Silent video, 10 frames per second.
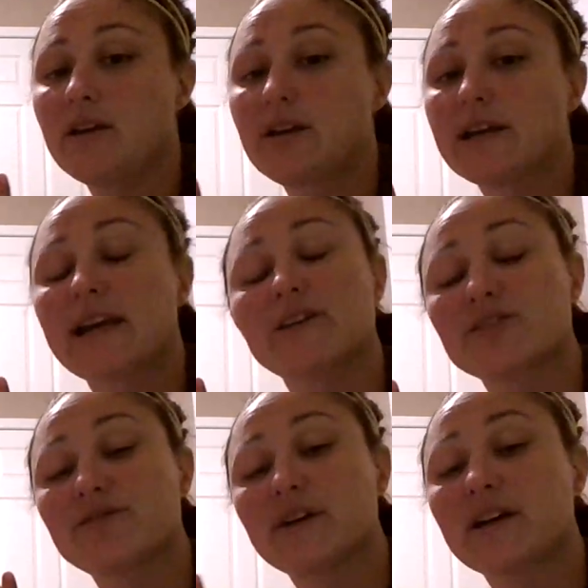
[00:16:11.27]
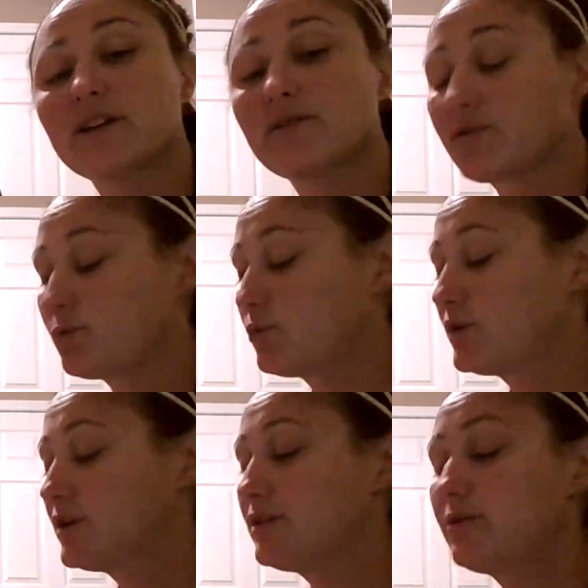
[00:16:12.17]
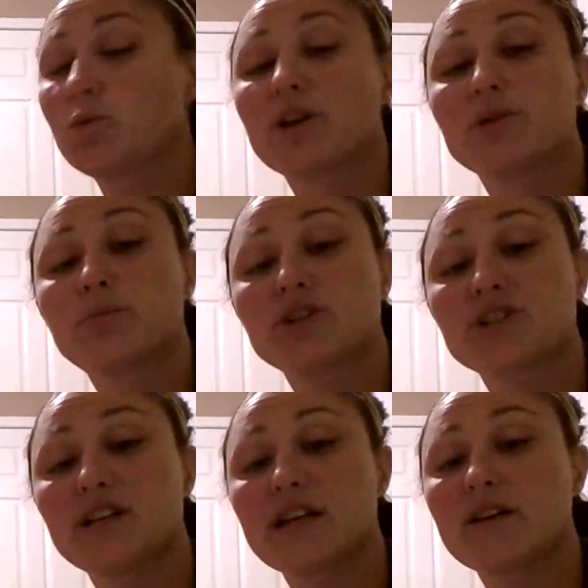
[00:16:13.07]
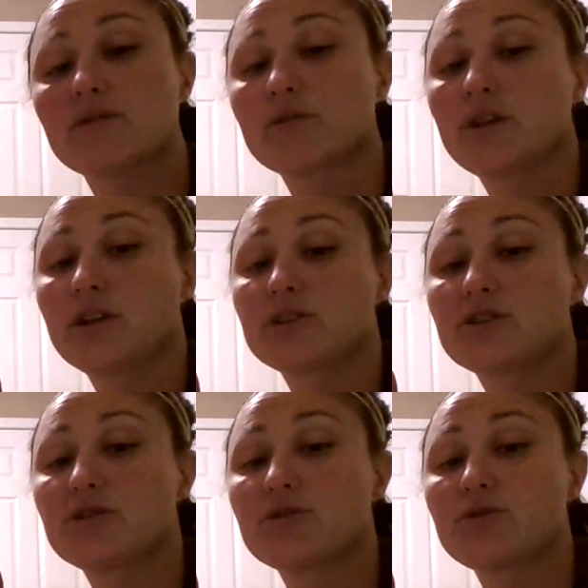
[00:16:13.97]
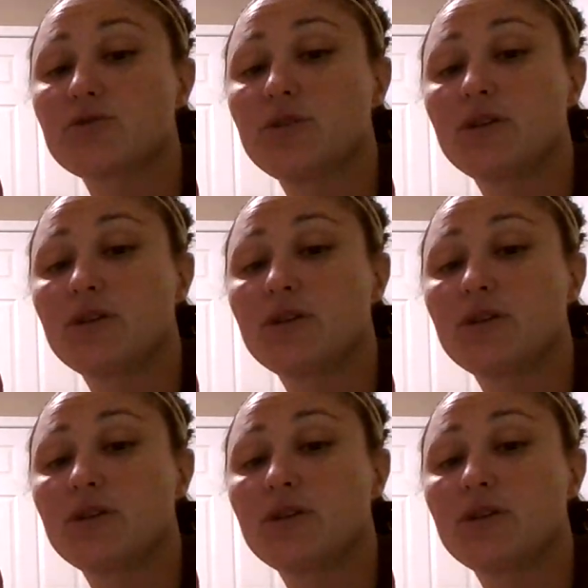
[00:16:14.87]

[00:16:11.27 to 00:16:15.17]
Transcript: And count to 5. 1, while you're pushing down. 2,